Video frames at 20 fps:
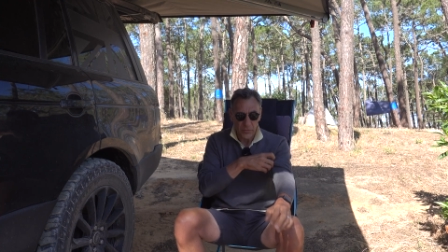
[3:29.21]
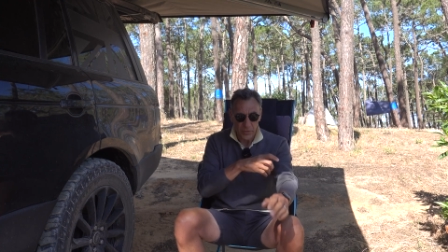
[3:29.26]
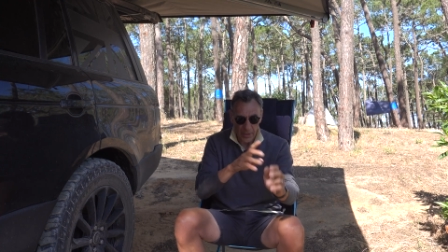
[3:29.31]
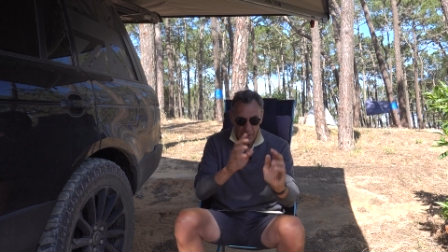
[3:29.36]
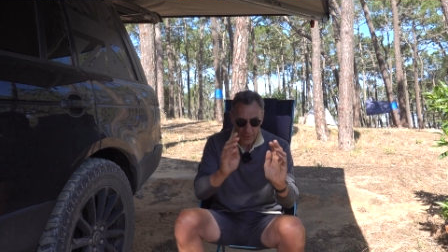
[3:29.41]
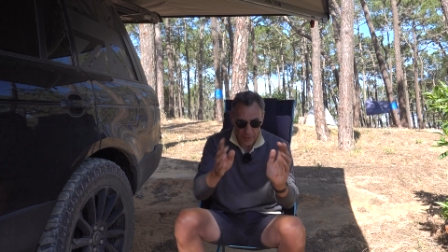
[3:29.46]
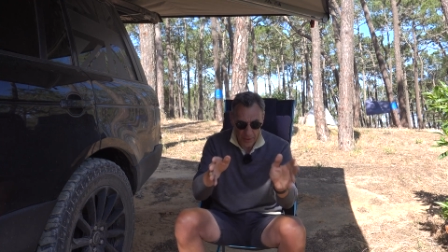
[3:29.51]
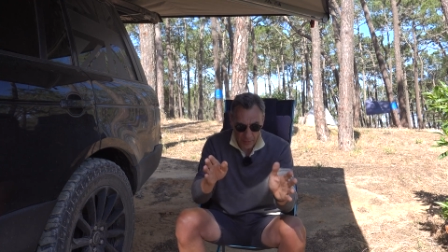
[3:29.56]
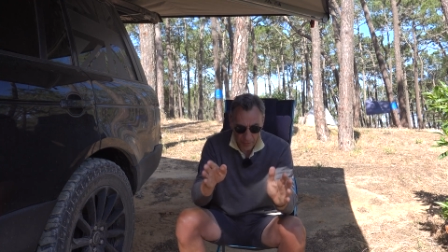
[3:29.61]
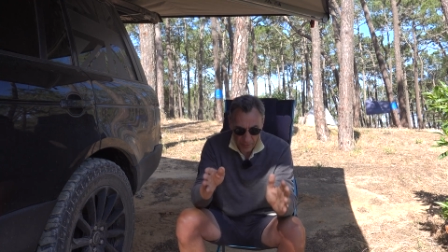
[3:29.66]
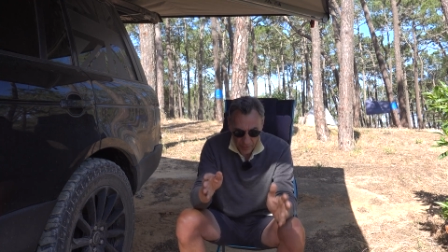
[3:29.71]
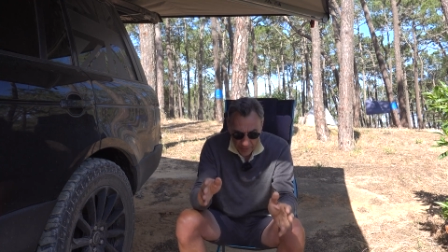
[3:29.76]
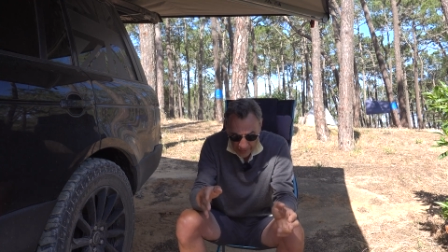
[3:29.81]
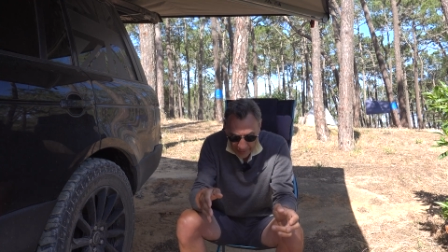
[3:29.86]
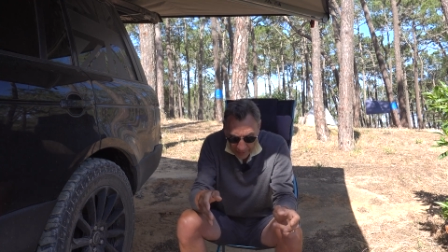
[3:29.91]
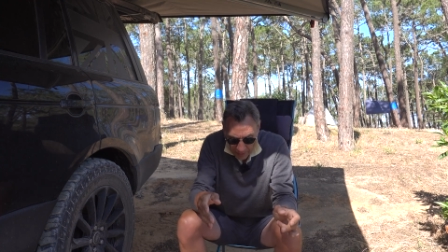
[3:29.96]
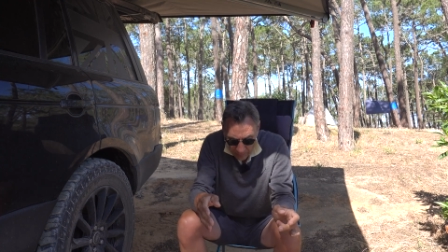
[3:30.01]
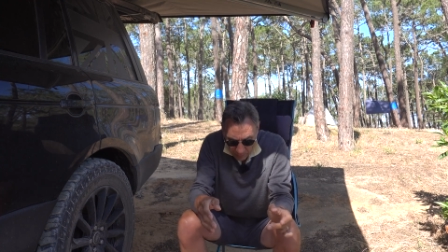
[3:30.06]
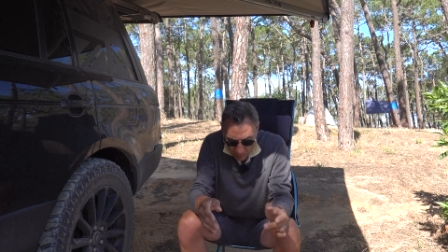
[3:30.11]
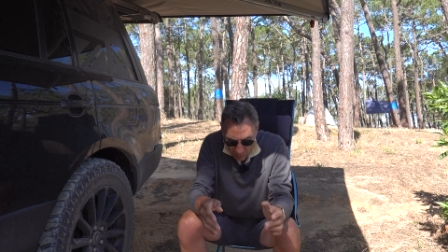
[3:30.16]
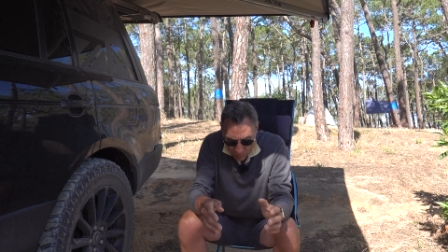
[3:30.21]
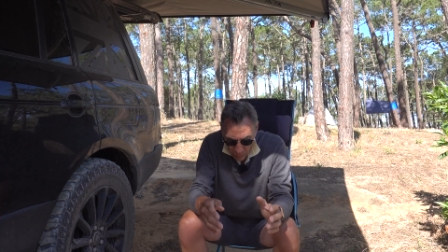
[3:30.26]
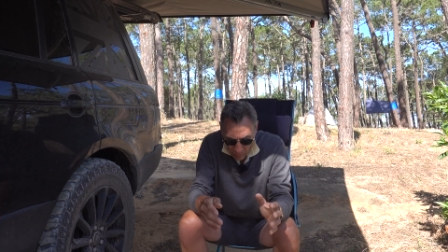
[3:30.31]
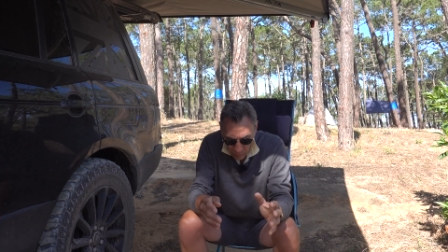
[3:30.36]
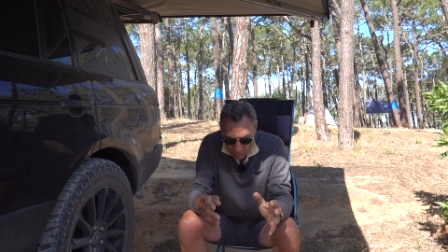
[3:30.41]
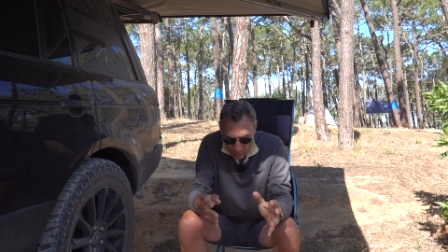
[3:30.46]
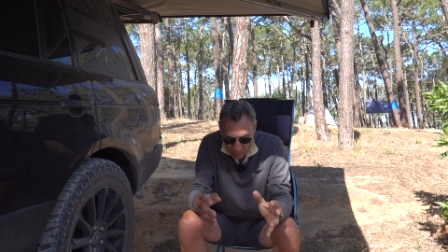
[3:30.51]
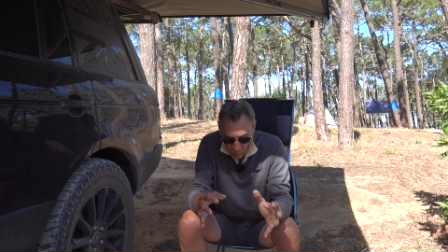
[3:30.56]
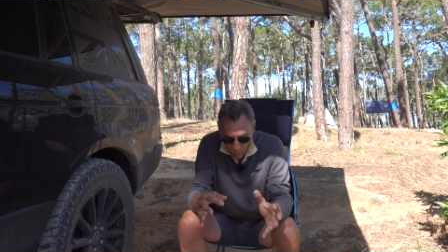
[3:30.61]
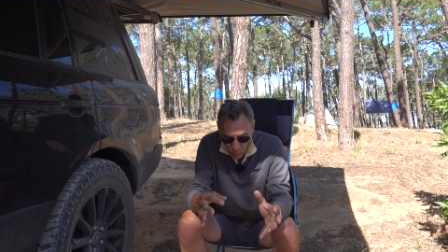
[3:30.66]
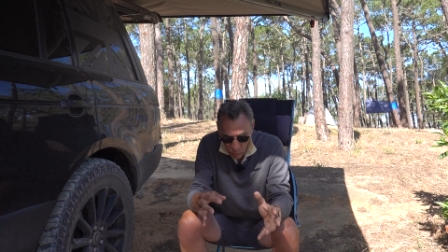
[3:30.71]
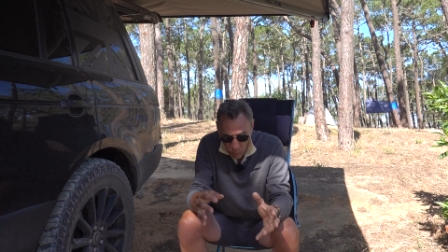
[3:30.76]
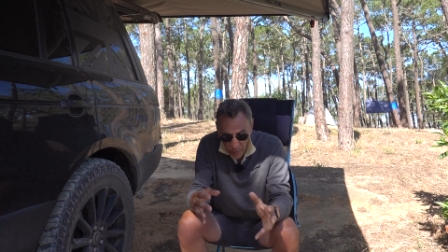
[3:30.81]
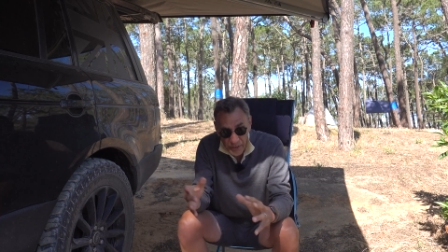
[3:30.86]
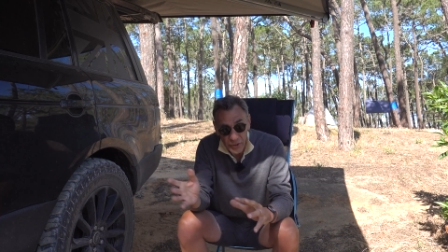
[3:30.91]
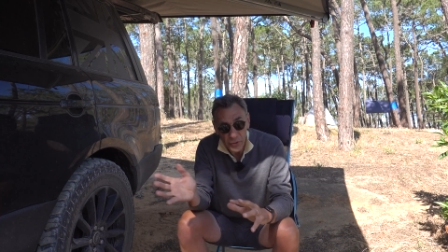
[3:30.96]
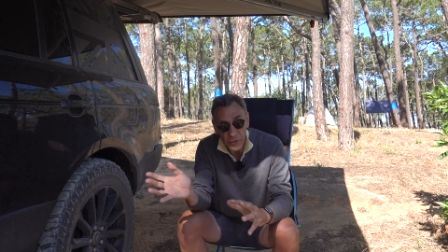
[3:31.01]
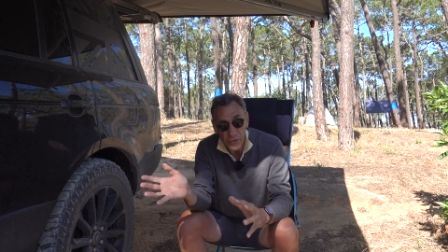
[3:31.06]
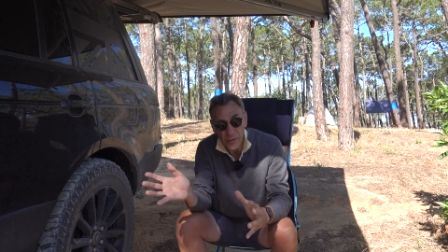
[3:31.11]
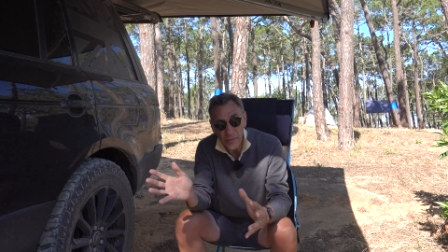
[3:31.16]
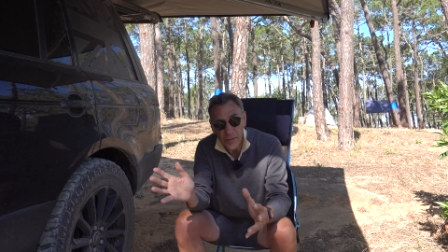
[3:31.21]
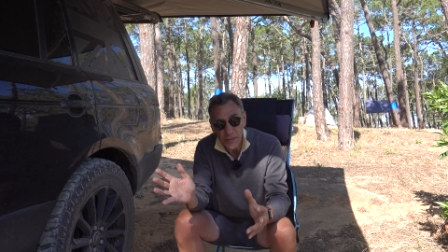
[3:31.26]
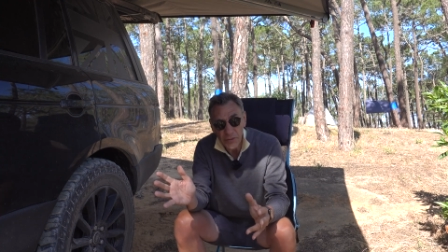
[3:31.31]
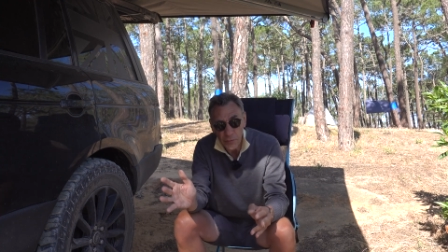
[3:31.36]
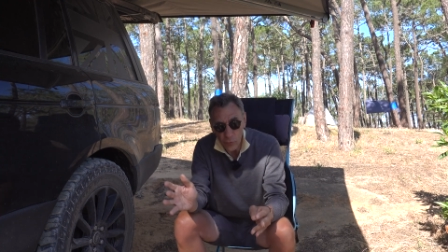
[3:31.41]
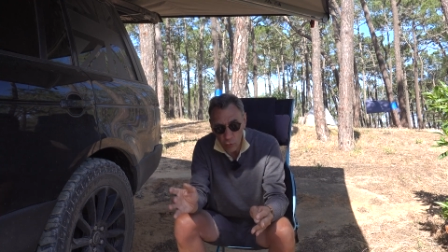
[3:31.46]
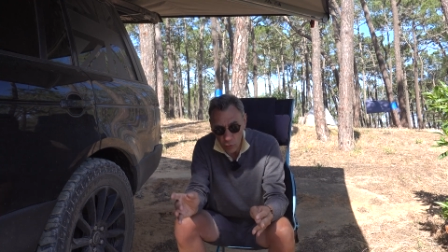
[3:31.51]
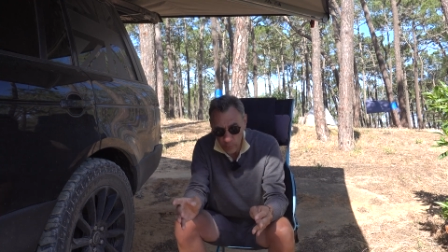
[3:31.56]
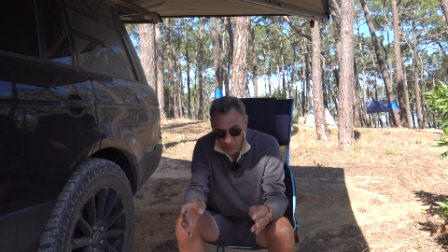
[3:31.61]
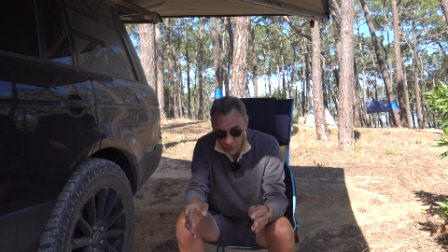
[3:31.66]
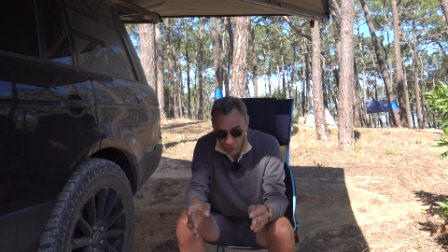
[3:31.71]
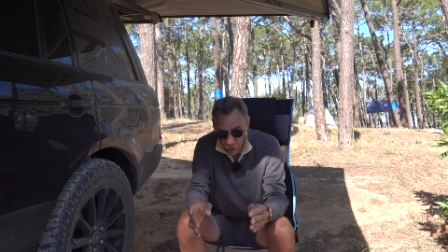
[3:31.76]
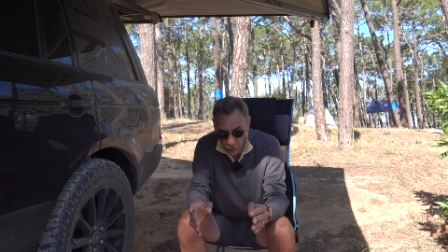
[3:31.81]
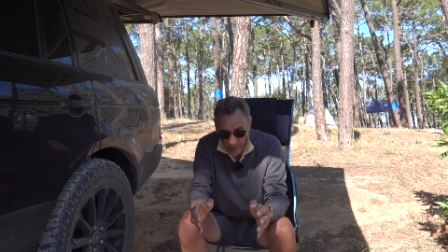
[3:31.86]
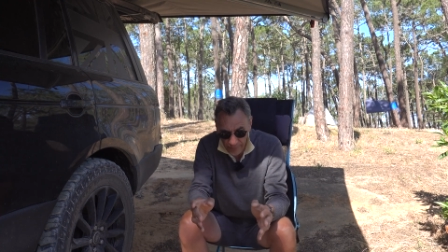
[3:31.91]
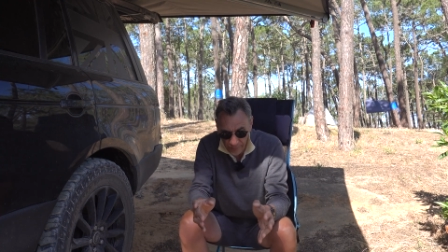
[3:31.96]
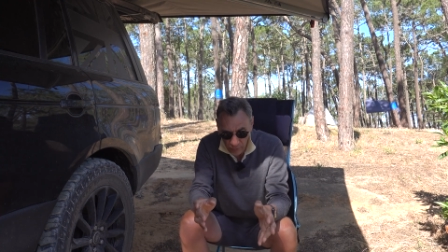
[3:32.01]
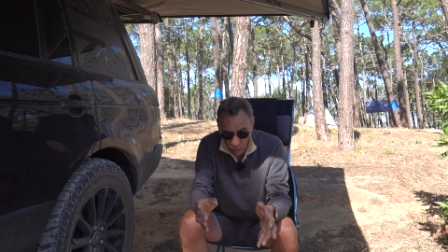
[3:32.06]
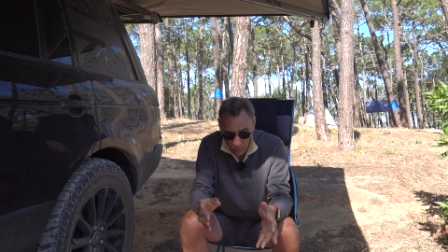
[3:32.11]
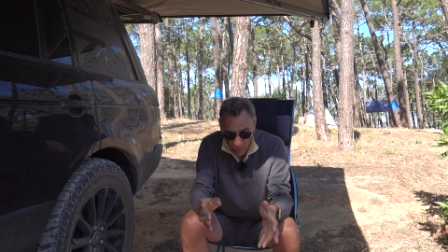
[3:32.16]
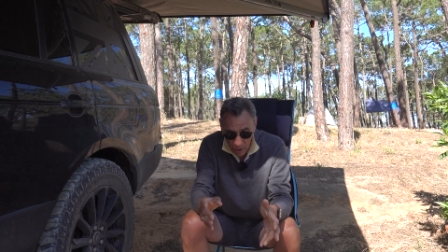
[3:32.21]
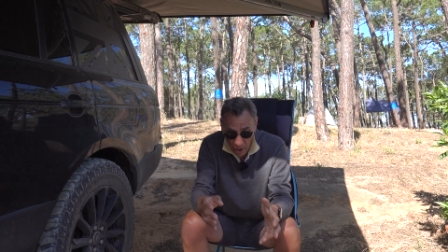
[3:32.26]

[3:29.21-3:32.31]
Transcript: Now the other thing, when you do this form of travel,